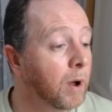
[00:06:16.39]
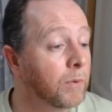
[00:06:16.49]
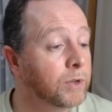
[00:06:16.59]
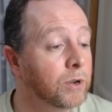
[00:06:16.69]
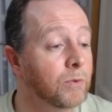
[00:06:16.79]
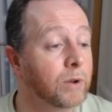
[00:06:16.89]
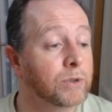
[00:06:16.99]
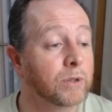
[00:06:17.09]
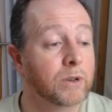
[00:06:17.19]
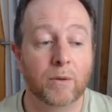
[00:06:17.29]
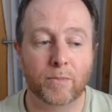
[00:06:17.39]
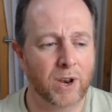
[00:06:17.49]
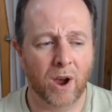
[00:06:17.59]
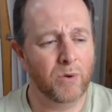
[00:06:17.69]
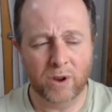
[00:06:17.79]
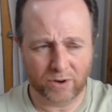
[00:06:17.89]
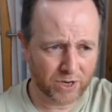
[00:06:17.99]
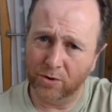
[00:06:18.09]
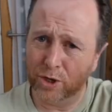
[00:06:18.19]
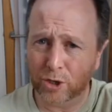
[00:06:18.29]
Park with two wheels on the curb? No,
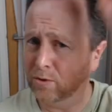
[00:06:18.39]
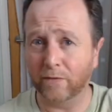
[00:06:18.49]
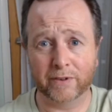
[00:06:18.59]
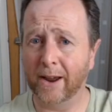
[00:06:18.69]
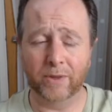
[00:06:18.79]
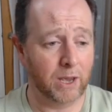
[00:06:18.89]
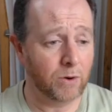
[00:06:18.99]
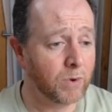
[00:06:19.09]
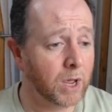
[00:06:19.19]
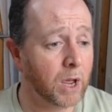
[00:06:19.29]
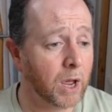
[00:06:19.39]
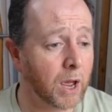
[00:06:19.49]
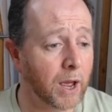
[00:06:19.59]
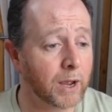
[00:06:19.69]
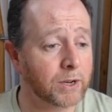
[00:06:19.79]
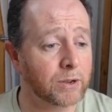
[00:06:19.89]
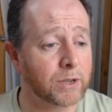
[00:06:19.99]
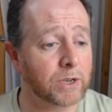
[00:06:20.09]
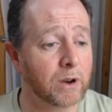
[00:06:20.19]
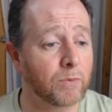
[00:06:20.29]
you'll still shoot off down the hill.
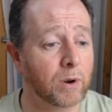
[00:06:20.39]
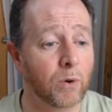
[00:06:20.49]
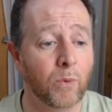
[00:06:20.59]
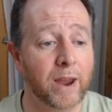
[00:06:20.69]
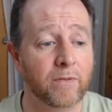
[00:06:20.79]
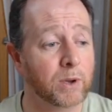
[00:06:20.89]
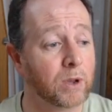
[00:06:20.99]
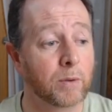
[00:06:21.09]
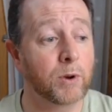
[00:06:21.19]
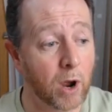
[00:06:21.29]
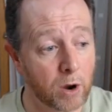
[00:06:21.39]
Turn the steering wheel away from the curb?